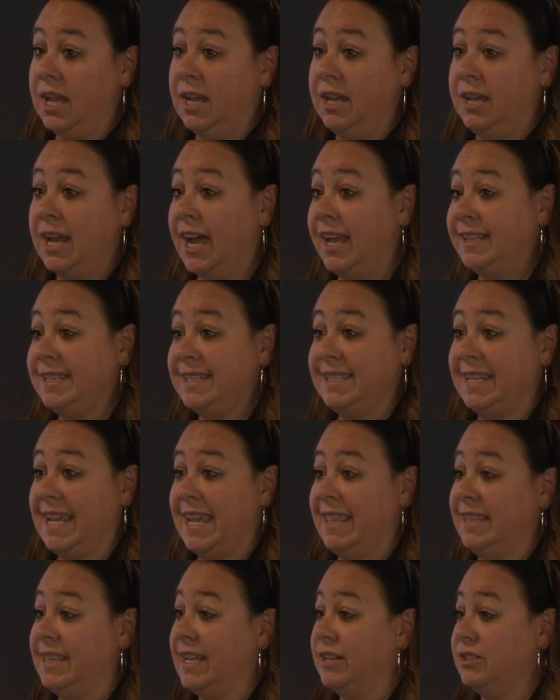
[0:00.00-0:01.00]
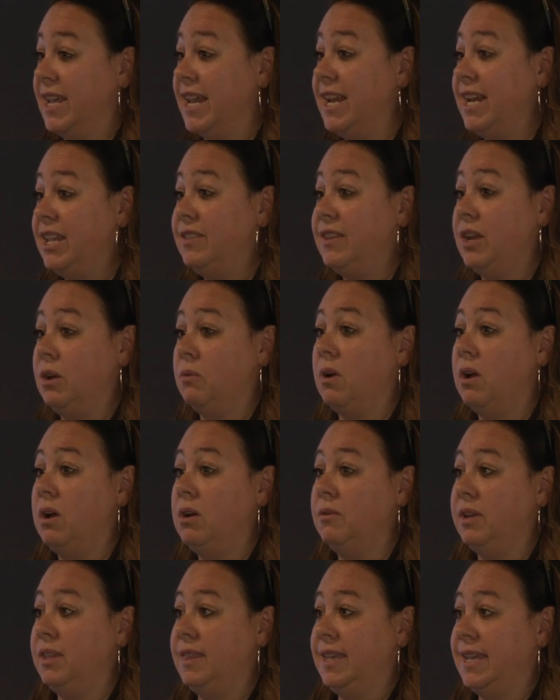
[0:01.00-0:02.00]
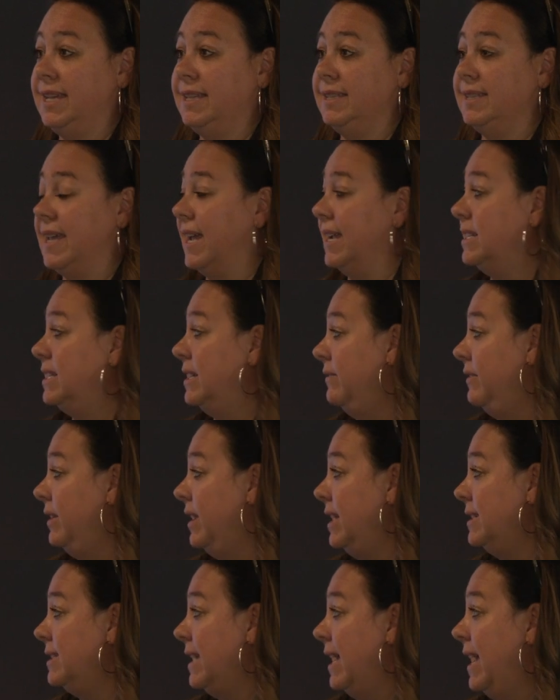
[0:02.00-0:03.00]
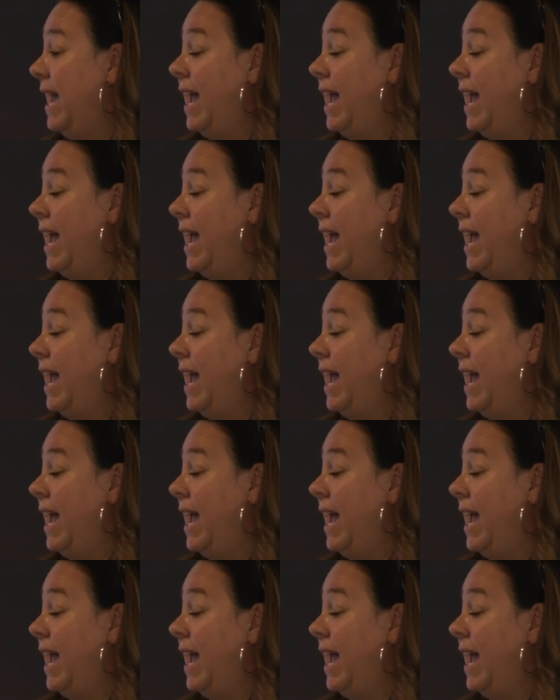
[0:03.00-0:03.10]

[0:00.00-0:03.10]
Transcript: Not to say that there's anything wrong with these activities,